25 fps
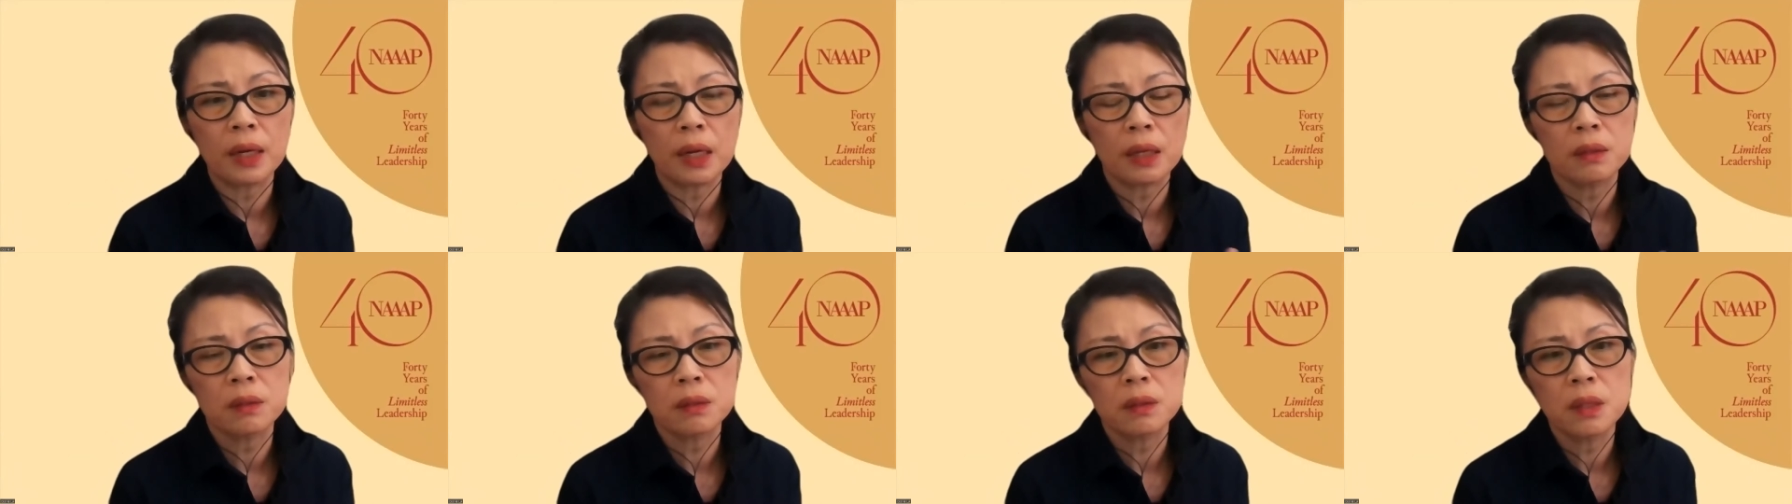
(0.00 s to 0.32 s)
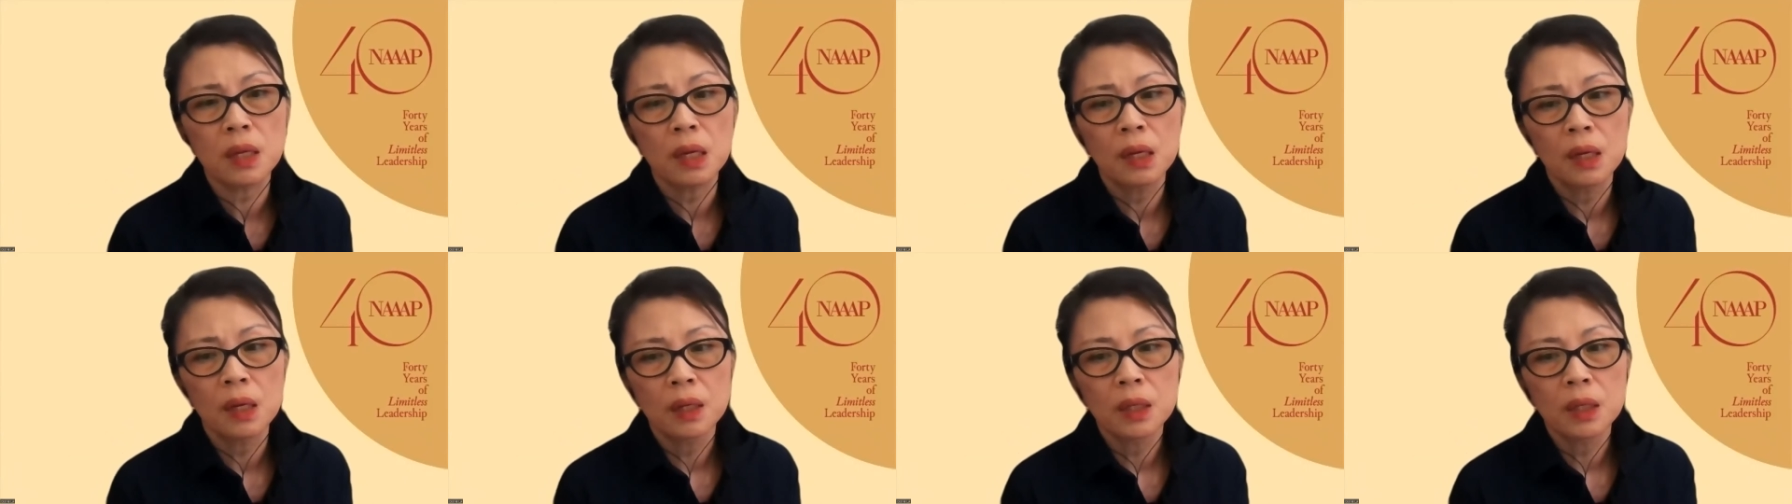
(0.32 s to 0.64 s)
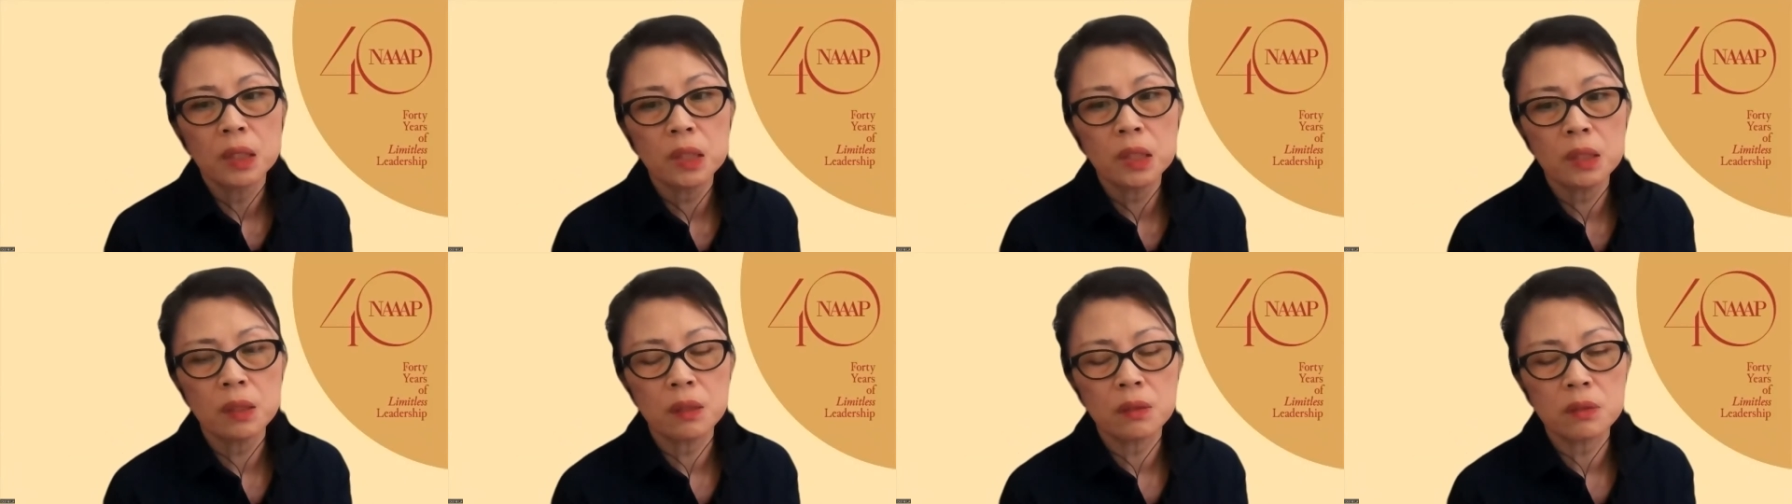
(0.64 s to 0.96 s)
And,
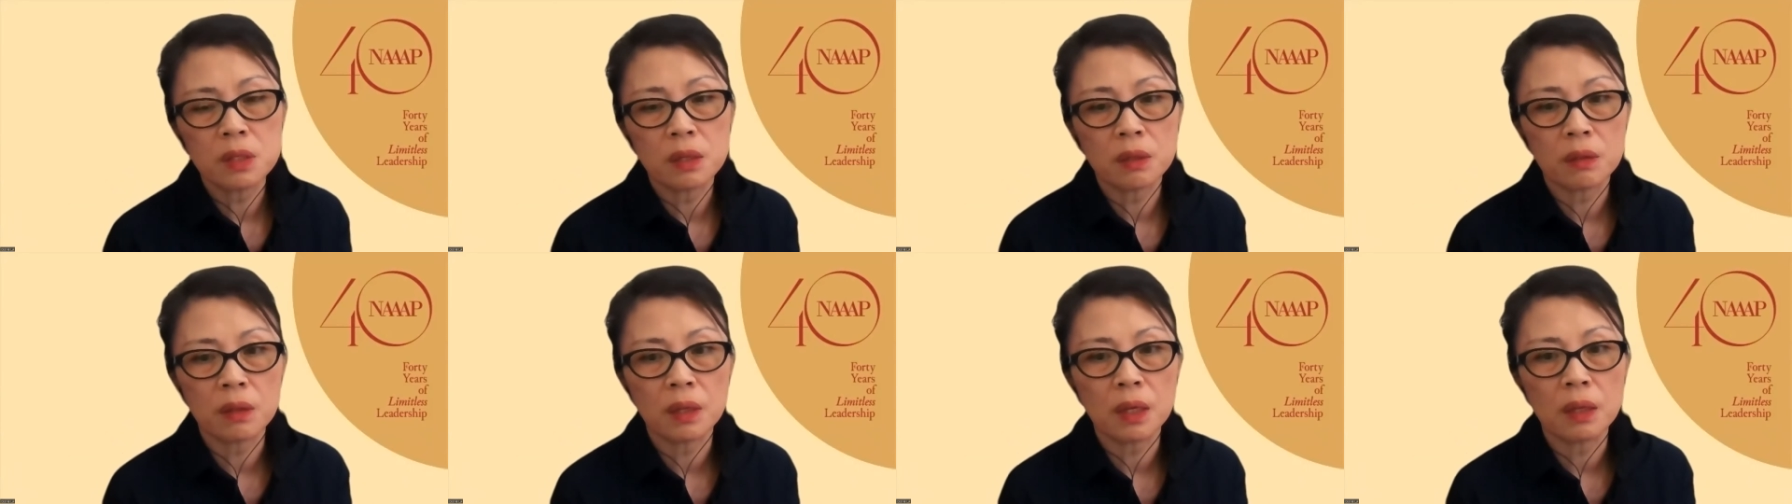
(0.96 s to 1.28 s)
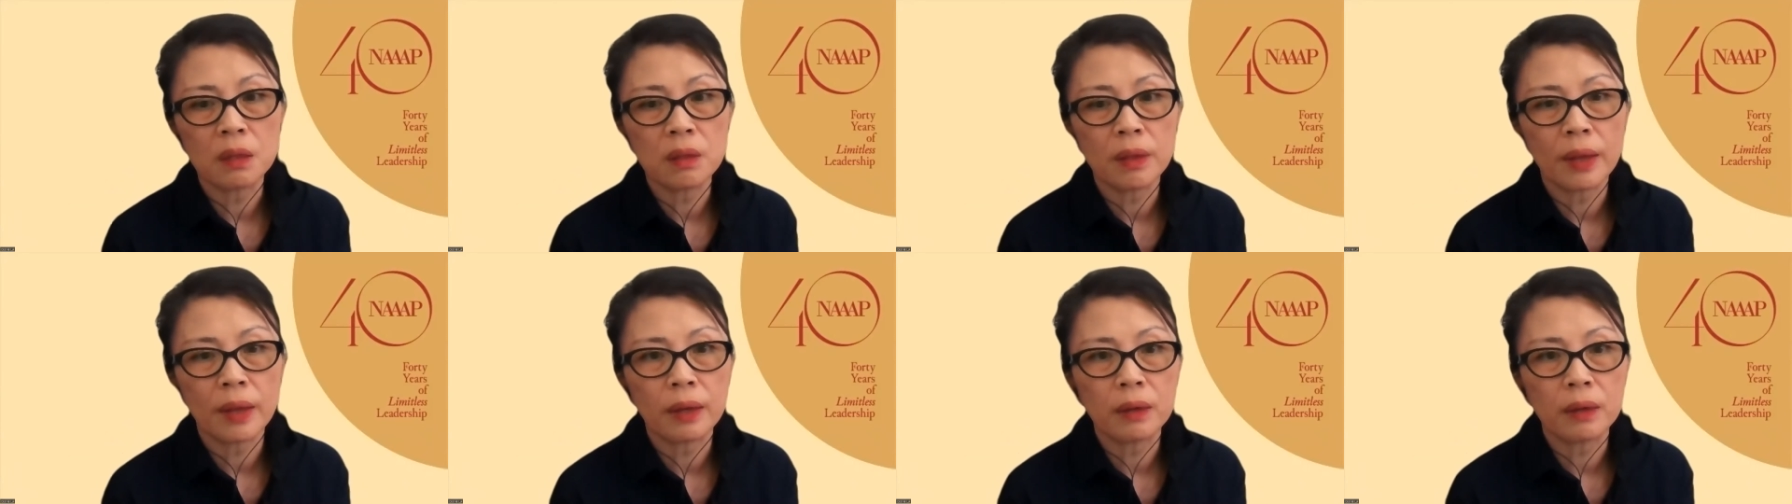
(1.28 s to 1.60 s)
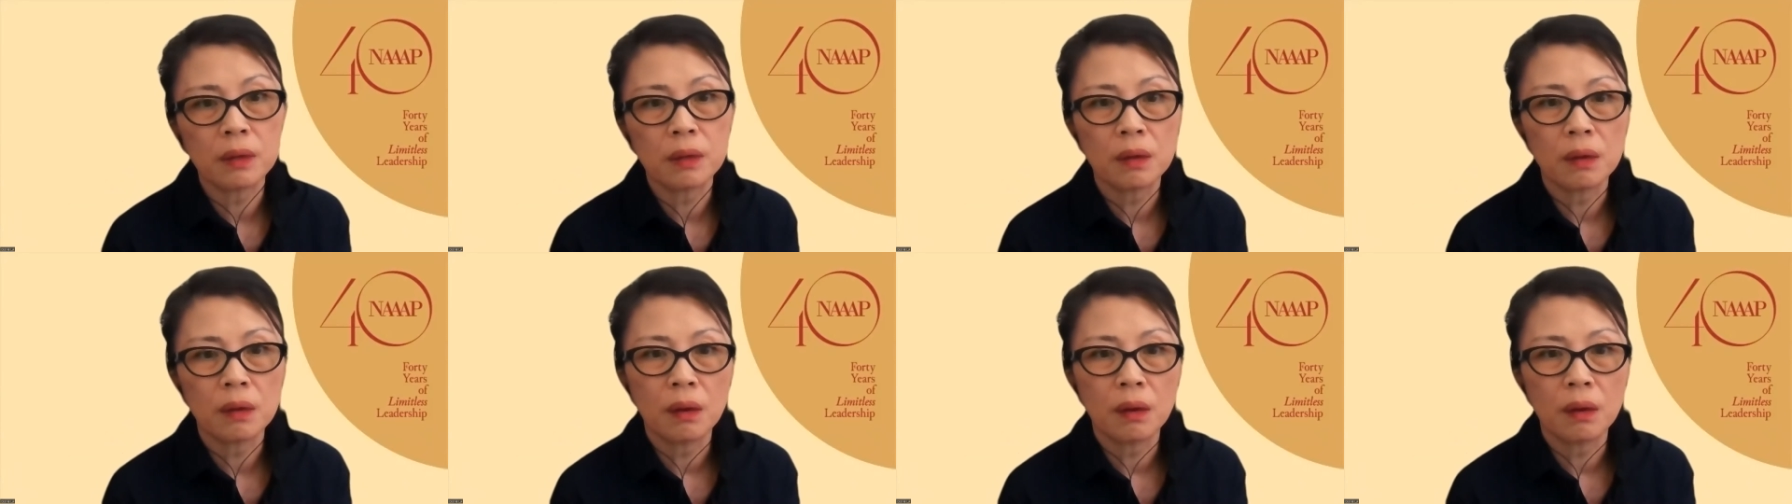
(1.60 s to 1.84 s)
to think that